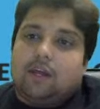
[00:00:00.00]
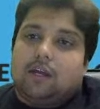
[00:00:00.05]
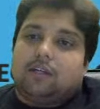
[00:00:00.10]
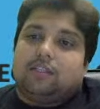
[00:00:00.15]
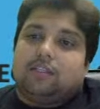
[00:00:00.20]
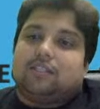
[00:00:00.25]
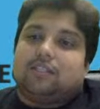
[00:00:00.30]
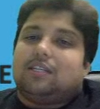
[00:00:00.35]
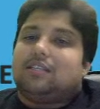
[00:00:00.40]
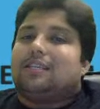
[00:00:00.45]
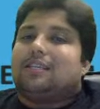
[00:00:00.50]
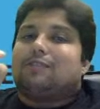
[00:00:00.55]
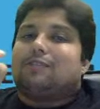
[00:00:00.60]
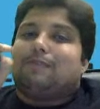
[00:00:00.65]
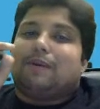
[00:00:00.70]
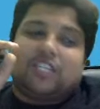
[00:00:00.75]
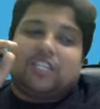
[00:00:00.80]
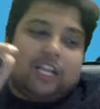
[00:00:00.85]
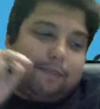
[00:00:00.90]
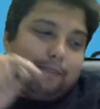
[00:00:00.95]
This is the
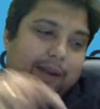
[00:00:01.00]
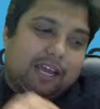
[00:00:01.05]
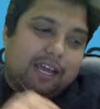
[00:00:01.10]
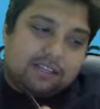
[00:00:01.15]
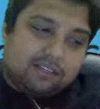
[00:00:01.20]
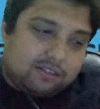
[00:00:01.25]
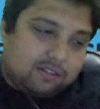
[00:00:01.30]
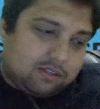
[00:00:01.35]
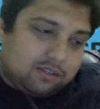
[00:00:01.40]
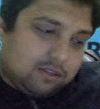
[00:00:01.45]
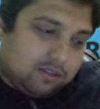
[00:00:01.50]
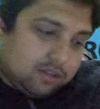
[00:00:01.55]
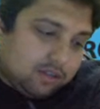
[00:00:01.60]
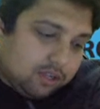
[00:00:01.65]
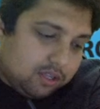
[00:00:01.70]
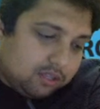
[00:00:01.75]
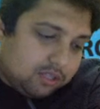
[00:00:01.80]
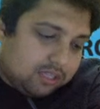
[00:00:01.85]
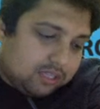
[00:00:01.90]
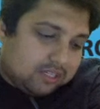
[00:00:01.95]
special place.
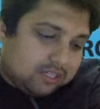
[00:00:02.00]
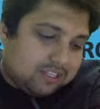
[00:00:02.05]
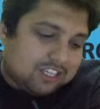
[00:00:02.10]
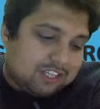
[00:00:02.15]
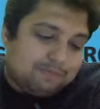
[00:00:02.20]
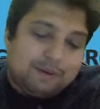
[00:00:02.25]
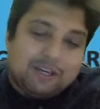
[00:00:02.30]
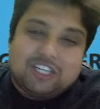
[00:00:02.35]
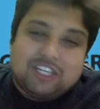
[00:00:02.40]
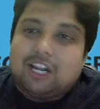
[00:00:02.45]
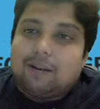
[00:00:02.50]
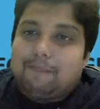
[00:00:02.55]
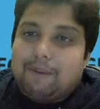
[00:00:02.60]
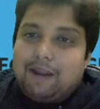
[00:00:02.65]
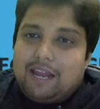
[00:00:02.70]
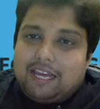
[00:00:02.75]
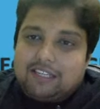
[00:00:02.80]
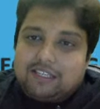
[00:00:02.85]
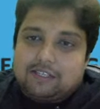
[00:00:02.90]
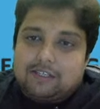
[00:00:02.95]
This is a special
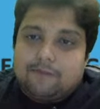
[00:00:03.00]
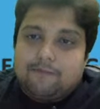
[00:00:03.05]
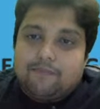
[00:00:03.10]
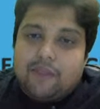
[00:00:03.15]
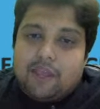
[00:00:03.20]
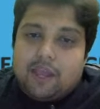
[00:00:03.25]
place.